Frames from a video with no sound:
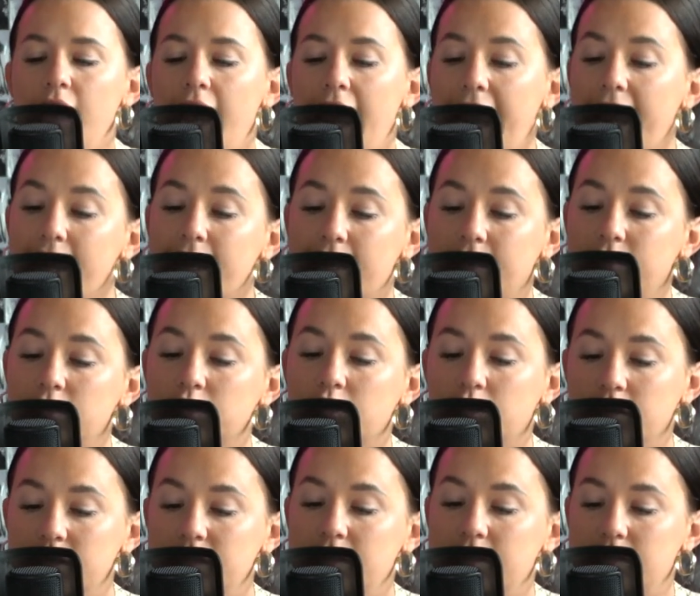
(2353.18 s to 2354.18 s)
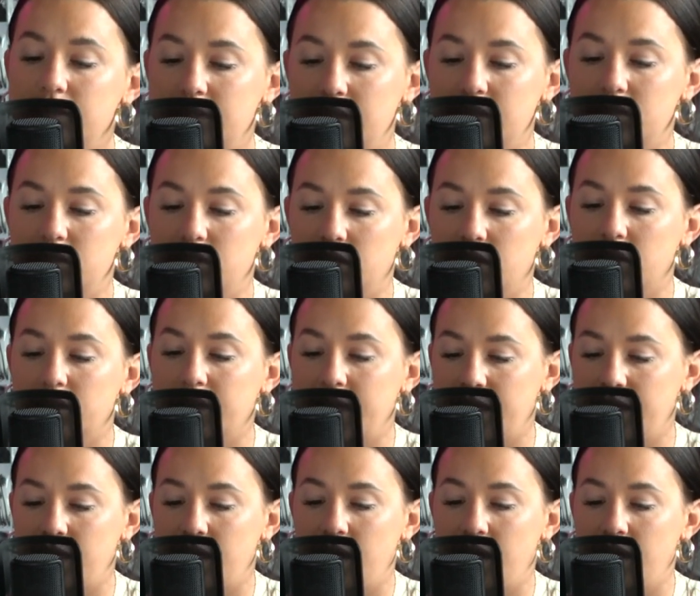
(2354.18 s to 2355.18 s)
And Kristie's sister,
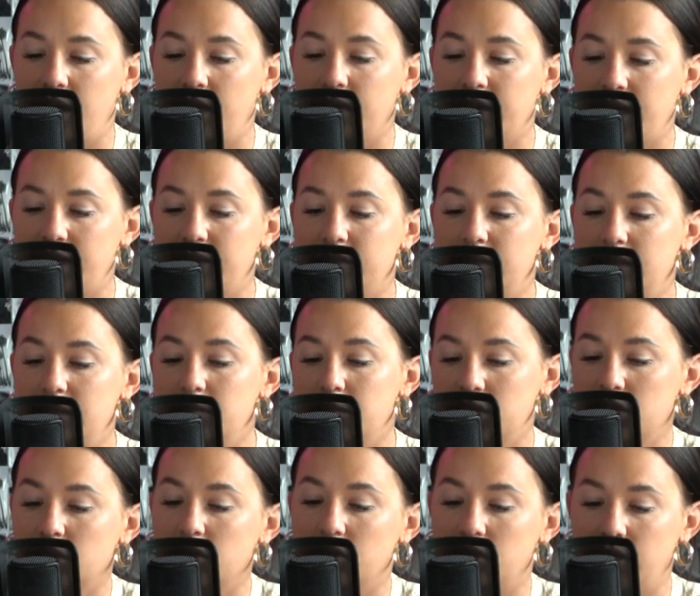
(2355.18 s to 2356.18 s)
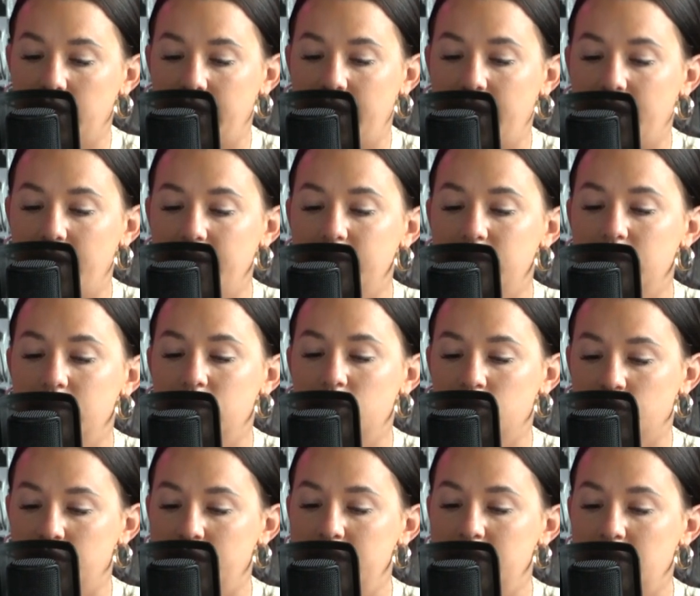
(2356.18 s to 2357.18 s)
Kacie's maternal aunt,
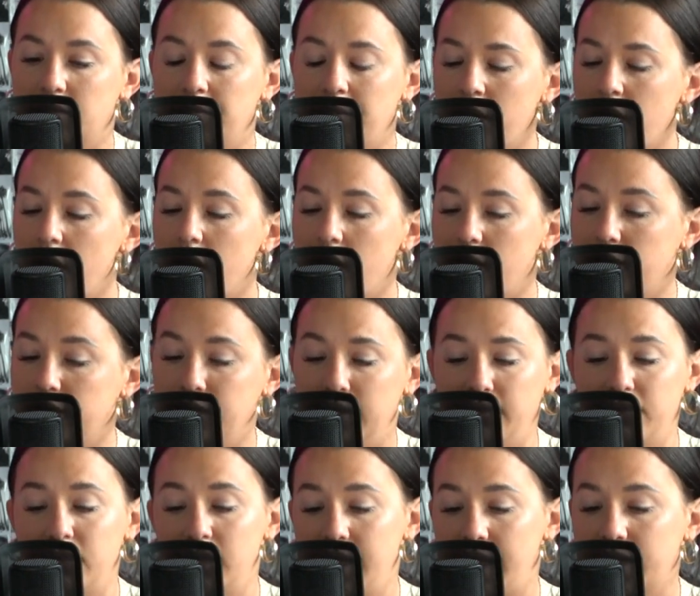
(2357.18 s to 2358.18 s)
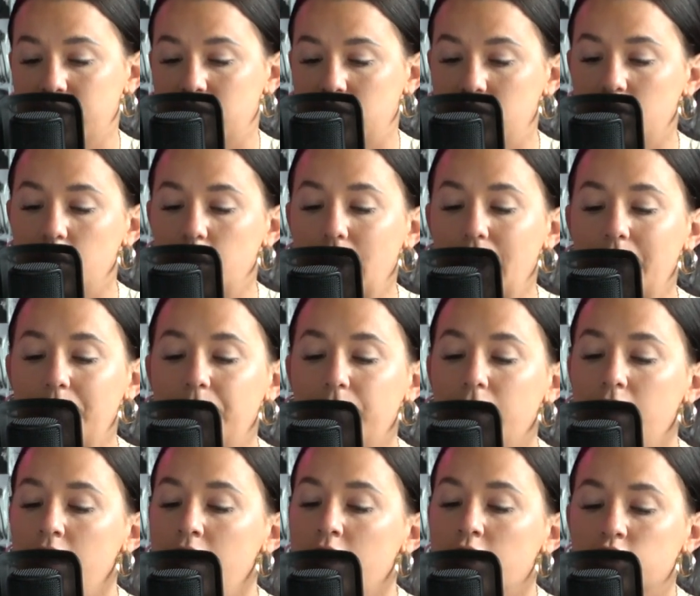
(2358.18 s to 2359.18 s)
Teresa Paul, lived next door.
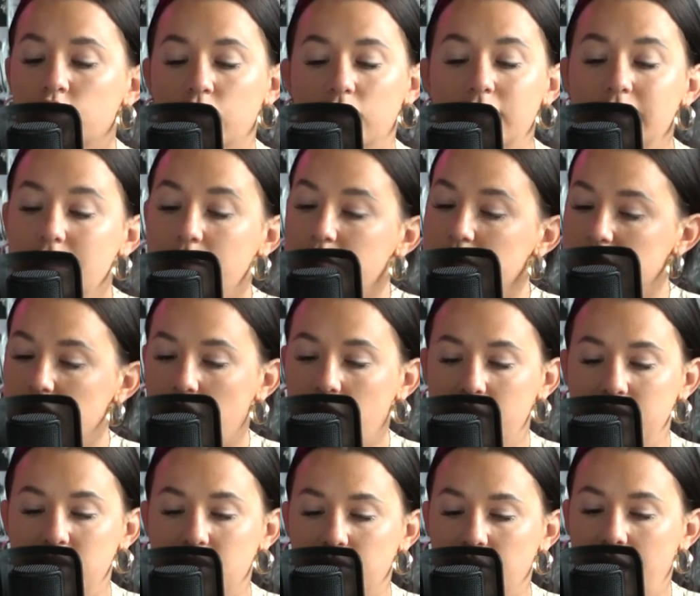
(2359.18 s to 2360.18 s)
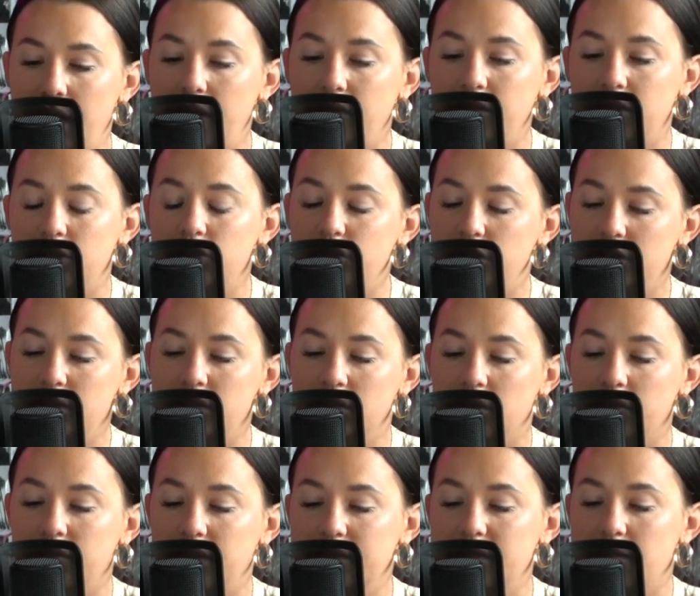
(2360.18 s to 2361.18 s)
Teresa was always around, and she
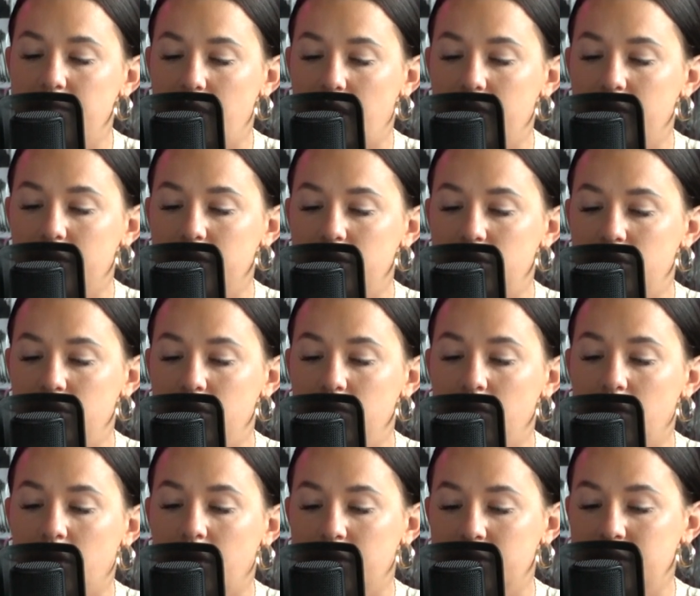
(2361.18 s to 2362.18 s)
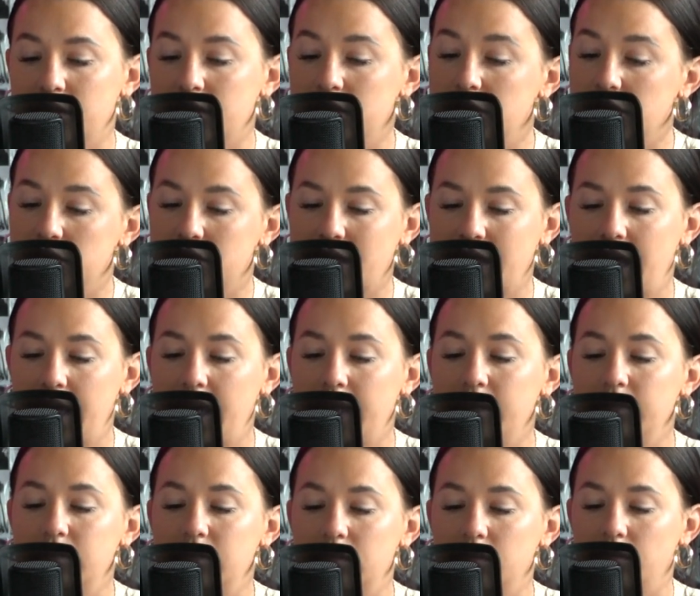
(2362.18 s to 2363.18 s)
served as a mother to her sister's
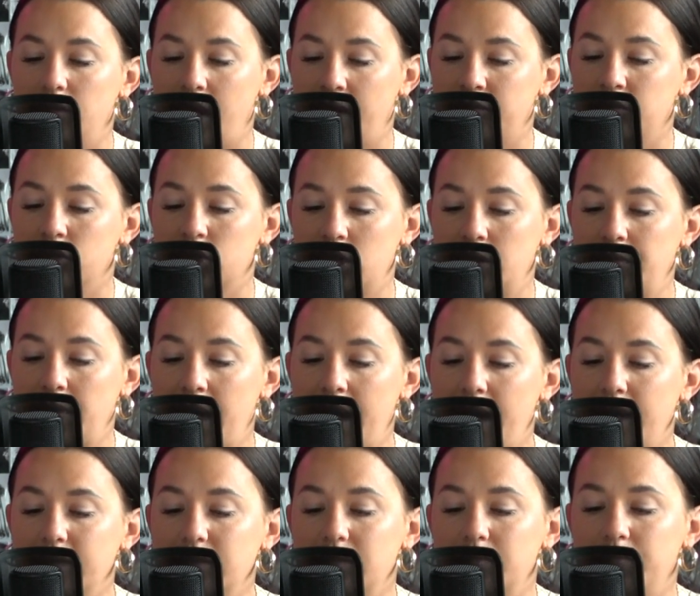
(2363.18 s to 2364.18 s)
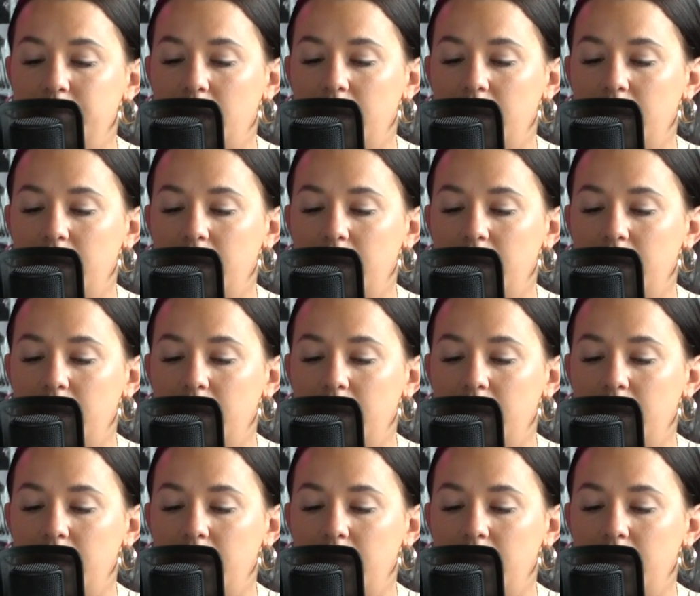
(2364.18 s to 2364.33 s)
kids after she passed.